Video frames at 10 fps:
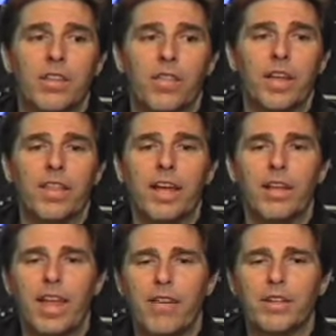they, they,
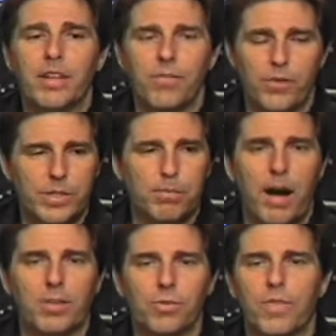they have a different
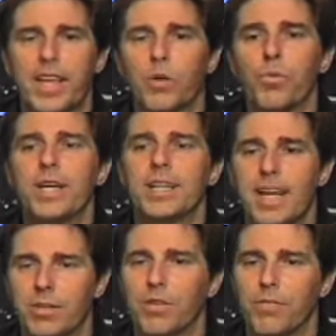response or if they can
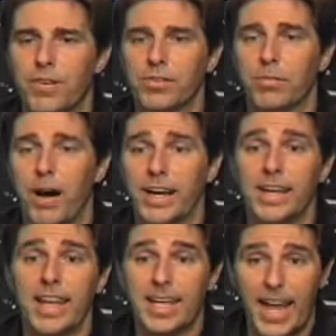reconnect to their physical body,
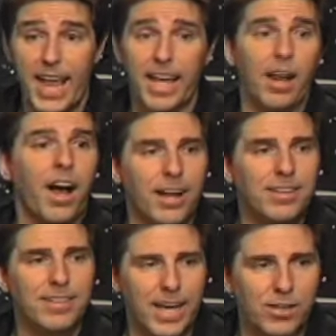and they can on
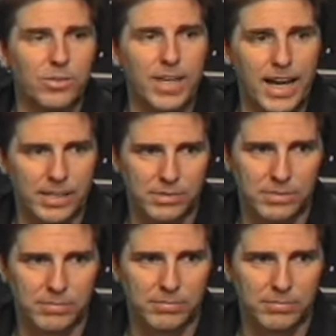cycle days.